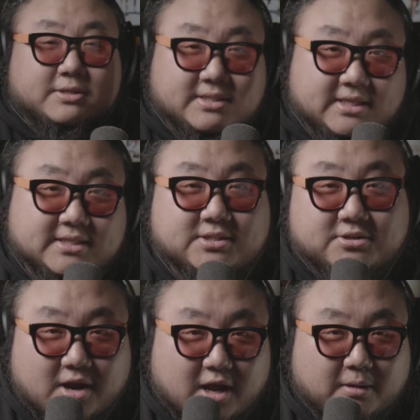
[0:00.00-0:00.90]
remember to sneeze
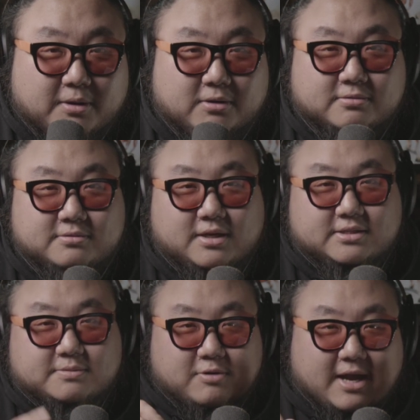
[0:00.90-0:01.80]
into your elbow
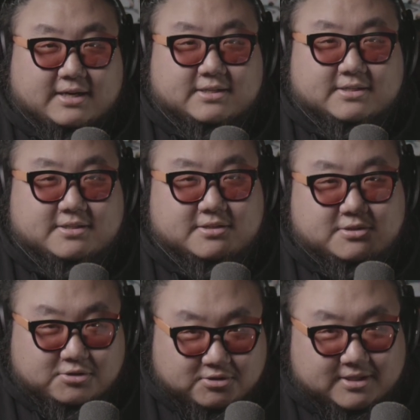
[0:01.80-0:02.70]
and to practice
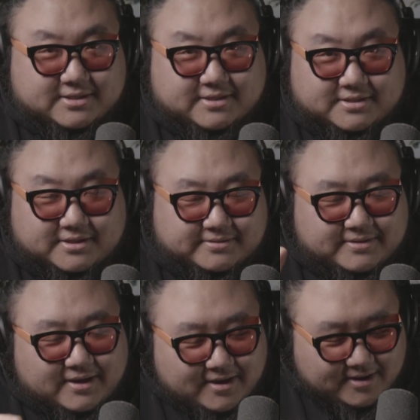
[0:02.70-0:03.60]
social
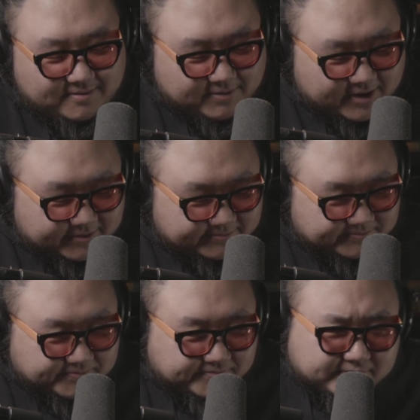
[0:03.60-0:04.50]
distancing. But
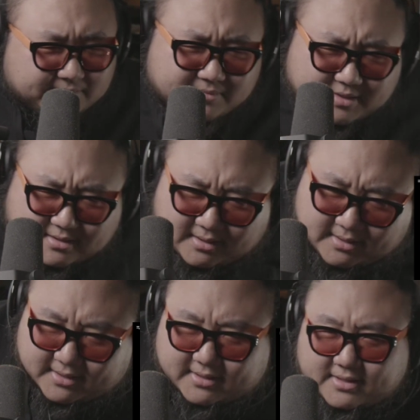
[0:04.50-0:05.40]

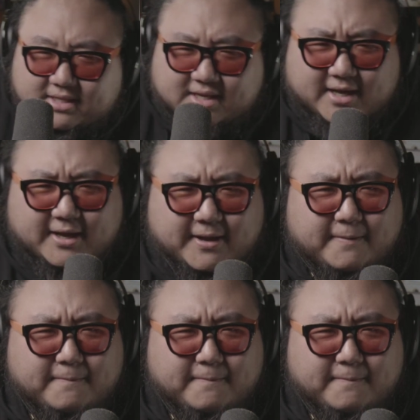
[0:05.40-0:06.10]
the